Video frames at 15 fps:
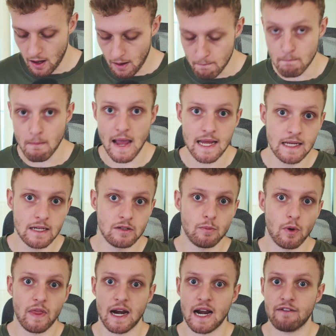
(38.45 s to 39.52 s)
made,
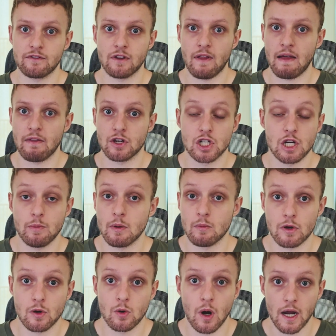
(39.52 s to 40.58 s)
but then after that, the shipping
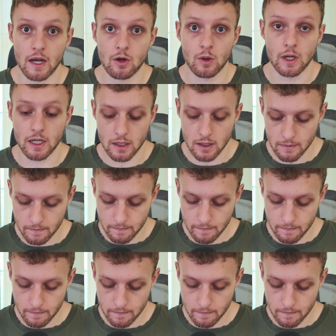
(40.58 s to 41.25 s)
was quite quick.